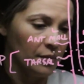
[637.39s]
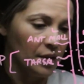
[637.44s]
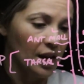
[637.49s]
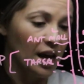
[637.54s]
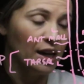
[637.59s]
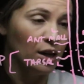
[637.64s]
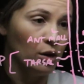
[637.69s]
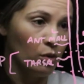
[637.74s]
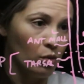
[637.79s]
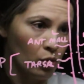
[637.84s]

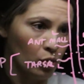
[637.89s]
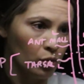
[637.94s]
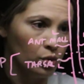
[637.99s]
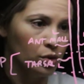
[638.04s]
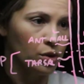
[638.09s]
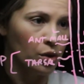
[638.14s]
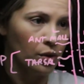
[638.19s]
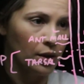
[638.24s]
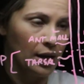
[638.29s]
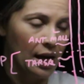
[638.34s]
And you
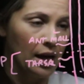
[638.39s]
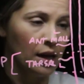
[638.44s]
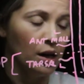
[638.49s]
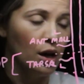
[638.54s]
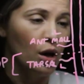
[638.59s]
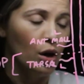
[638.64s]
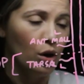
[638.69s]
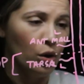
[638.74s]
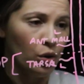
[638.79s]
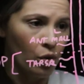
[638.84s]
also get
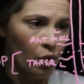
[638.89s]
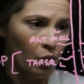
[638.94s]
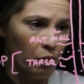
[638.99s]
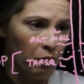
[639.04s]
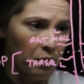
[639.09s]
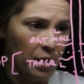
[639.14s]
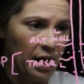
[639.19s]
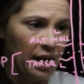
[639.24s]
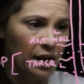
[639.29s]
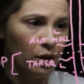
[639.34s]
your
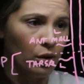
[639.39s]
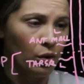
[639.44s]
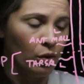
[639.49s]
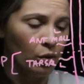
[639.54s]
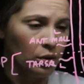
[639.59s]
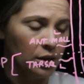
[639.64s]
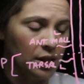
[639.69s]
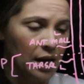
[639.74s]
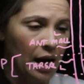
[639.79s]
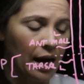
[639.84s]

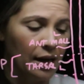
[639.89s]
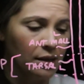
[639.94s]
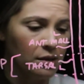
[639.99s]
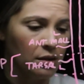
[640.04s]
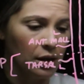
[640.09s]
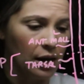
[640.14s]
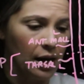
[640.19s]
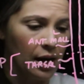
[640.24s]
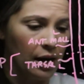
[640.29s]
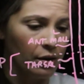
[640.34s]
medial
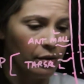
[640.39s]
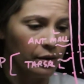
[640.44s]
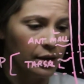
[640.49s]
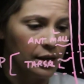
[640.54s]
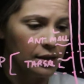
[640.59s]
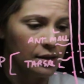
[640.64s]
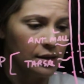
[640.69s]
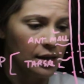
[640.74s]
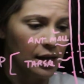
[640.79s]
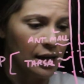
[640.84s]
tarsal
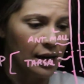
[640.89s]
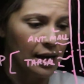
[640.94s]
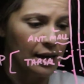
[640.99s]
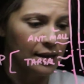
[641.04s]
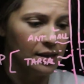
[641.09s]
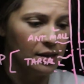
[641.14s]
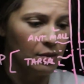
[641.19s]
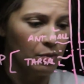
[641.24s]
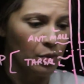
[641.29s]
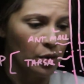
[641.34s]
arteries
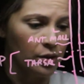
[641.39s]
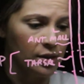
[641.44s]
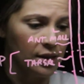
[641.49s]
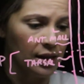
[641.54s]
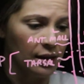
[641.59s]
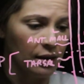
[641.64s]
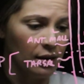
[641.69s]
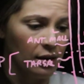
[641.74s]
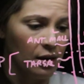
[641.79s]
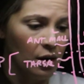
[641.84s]

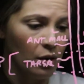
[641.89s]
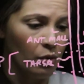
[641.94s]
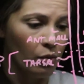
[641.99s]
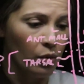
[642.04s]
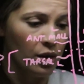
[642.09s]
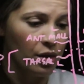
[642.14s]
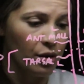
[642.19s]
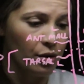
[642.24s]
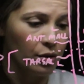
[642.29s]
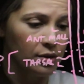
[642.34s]
anastomosing
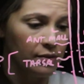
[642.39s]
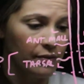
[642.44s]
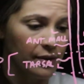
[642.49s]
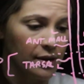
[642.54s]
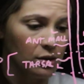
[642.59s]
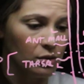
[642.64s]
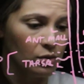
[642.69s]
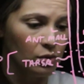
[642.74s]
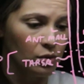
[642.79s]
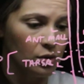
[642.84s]
with those
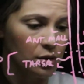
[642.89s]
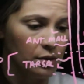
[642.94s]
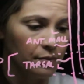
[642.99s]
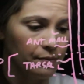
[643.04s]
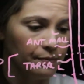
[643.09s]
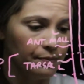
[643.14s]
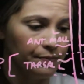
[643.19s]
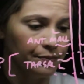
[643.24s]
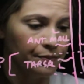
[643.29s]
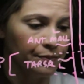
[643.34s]
vessels.
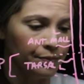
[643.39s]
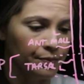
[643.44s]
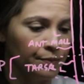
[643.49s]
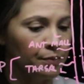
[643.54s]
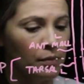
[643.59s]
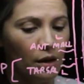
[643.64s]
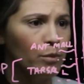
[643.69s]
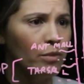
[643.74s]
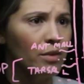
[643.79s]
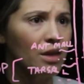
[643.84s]

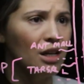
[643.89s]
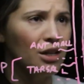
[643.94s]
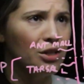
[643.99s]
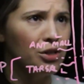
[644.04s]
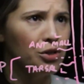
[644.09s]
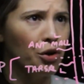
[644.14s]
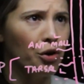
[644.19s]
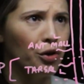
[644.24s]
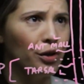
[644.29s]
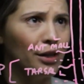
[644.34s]

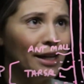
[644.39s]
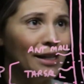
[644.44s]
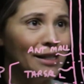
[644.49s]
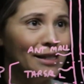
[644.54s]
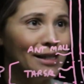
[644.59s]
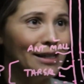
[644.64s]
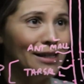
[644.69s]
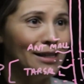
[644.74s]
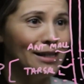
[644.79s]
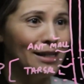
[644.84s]
So let's
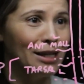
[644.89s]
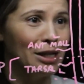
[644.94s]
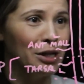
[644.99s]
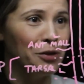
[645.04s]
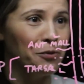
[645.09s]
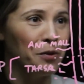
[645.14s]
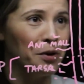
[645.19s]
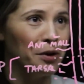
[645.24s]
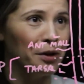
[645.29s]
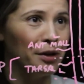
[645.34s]

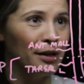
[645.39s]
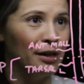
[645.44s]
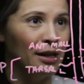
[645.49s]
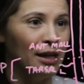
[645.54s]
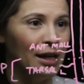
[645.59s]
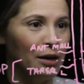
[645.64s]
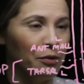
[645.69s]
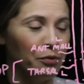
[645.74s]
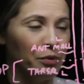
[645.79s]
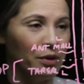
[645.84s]
continue on
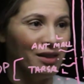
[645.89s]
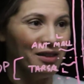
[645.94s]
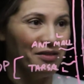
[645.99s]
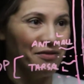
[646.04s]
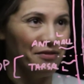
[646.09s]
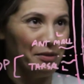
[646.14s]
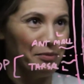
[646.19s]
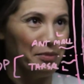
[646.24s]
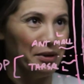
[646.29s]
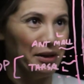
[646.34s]
with the
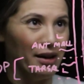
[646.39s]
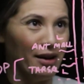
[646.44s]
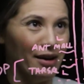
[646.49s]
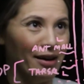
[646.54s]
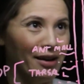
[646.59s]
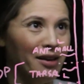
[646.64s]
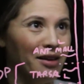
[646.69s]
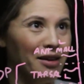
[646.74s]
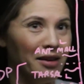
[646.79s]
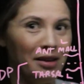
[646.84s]
fibula.
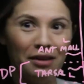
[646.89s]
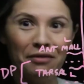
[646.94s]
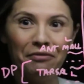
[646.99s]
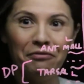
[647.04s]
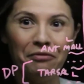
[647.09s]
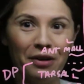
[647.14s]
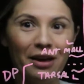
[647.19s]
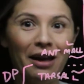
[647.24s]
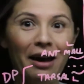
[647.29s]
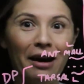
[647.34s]

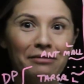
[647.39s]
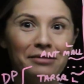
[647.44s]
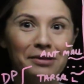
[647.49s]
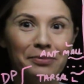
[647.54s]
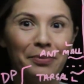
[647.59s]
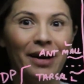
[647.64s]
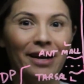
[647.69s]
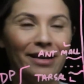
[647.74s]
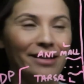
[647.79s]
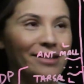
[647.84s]
If we have
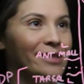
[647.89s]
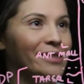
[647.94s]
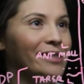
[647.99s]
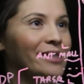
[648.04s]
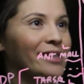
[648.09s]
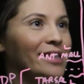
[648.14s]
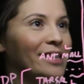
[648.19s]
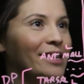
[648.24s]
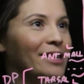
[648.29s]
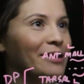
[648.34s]
space,
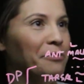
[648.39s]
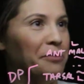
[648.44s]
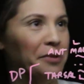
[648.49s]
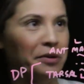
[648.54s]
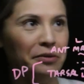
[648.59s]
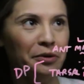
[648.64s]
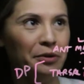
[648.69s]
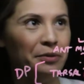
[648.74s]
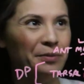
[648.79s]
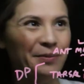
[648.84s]
we
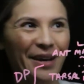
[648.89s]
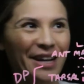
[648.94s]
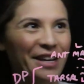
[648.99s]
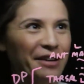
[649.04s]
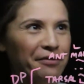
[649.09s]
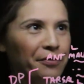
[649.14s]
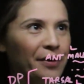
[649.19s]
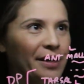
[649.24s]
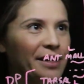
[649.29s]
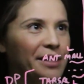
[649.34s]
will make
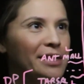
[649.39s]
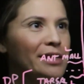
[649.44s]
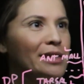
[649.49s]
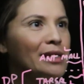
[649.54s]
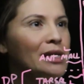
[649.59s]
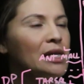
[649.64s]
it fit.